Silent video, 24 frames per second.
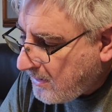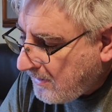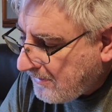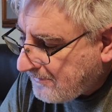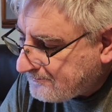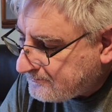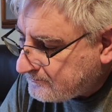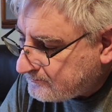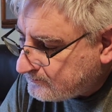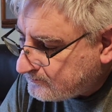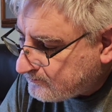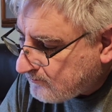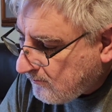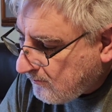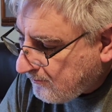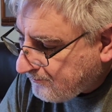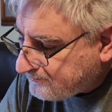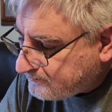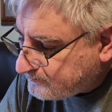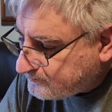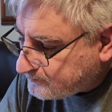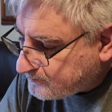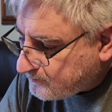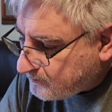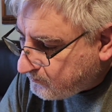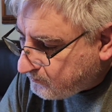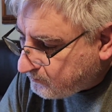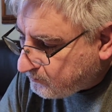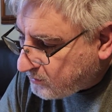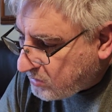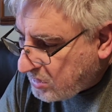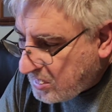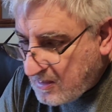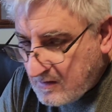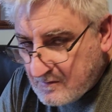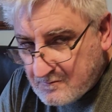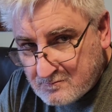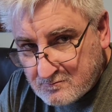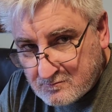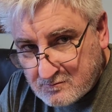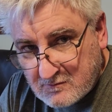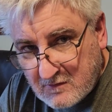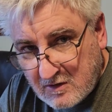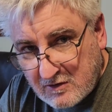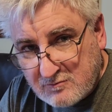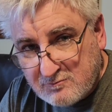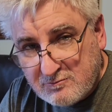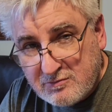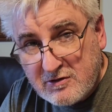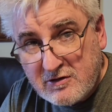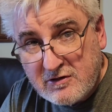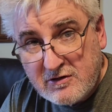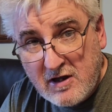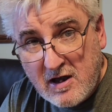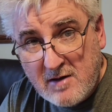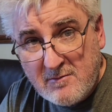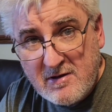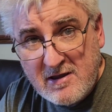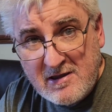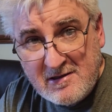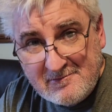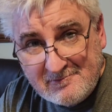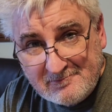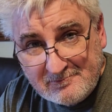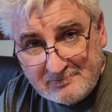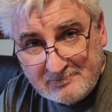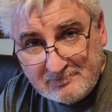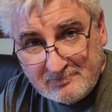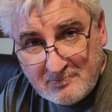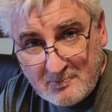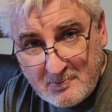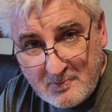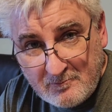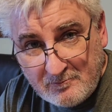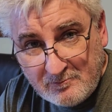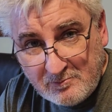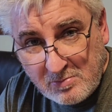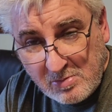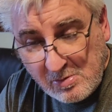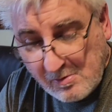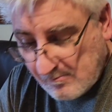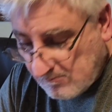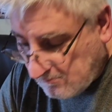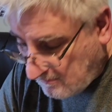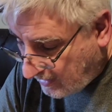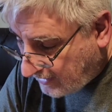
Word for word: You aren't even looking at us. Pretty You're just yummy. looking at your food.